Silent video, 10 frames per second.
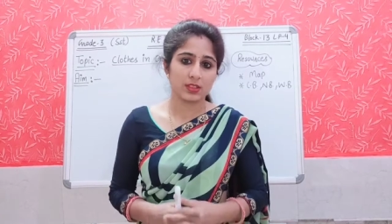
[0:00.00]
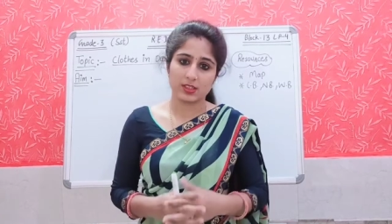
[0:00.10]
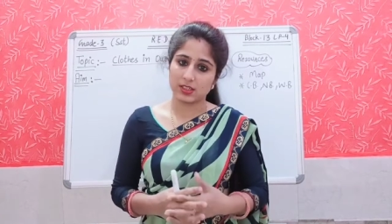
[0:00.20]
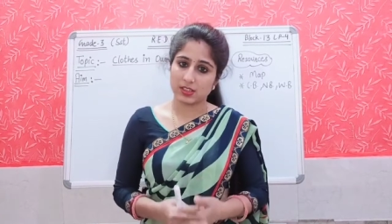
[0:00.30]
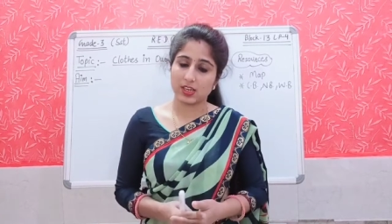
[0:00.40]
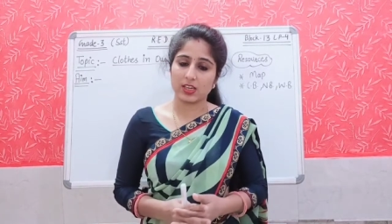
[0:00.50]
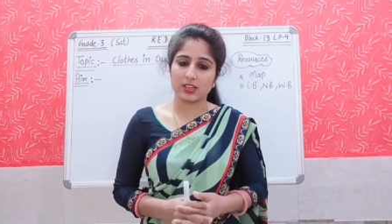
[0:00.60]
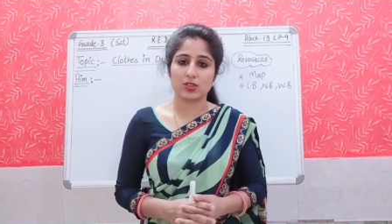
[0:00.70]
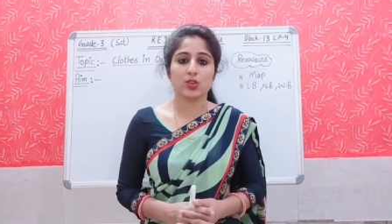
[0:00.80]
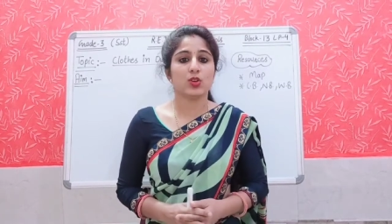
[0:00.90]
Right,
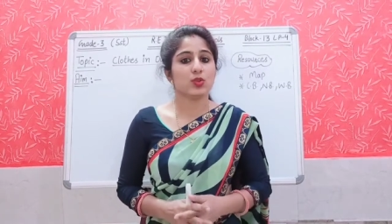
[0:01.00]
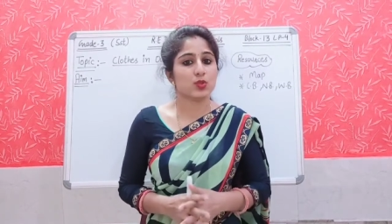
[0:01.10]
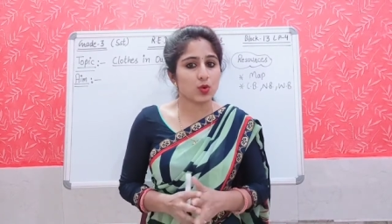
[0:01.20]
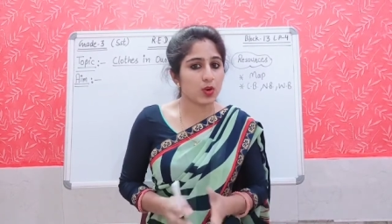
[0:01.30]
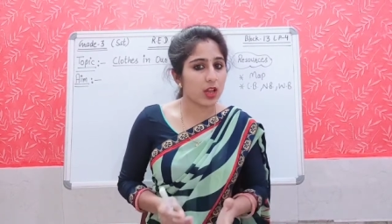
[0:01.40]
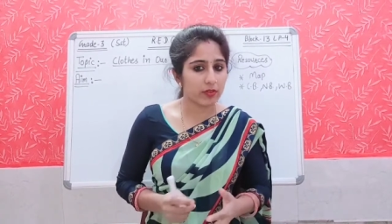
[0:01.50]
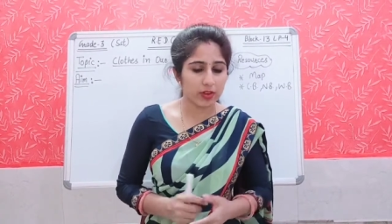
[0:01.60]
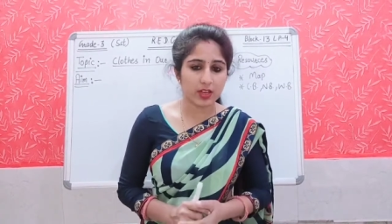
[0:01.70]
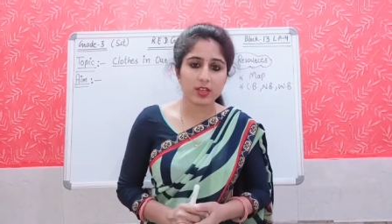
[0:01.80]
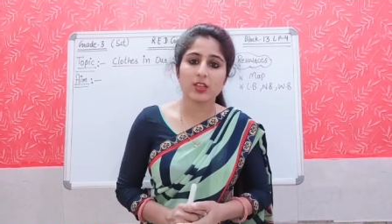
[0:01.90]
you all are
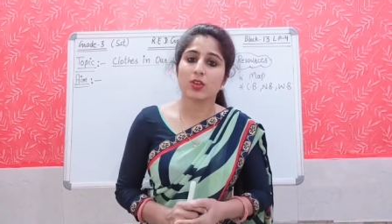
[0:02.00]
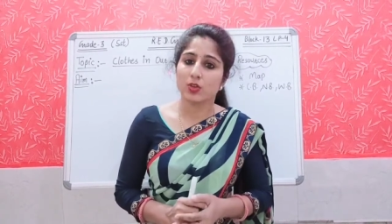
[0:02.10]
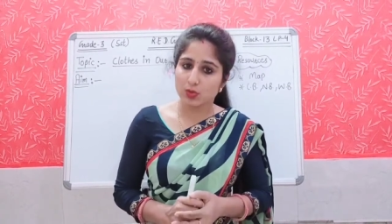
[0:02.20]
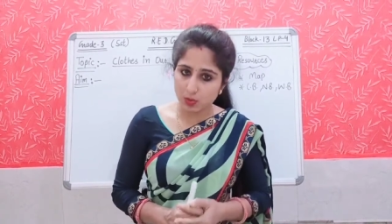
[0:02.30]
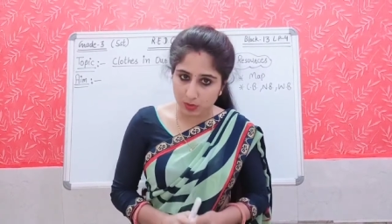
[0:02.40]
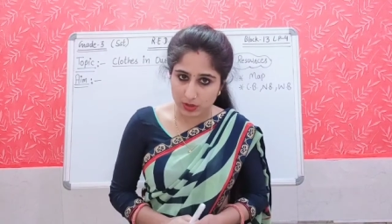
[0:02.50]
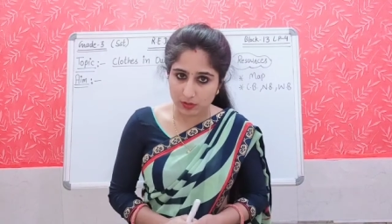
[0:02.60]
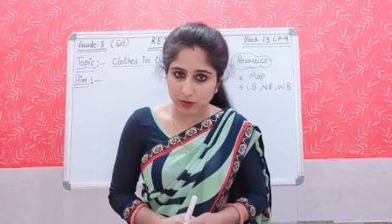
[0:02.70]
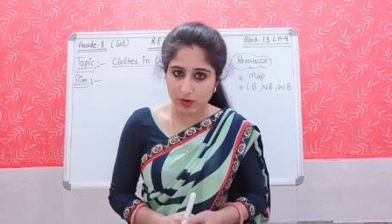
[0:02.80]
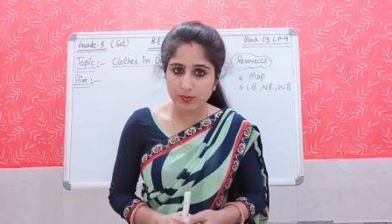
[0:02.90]
wearing
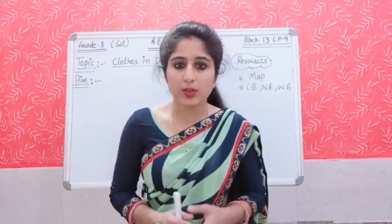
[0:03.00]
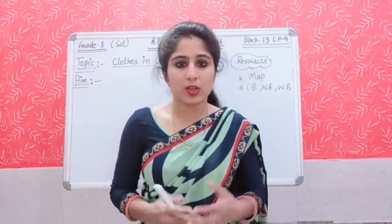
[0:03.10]
uniform.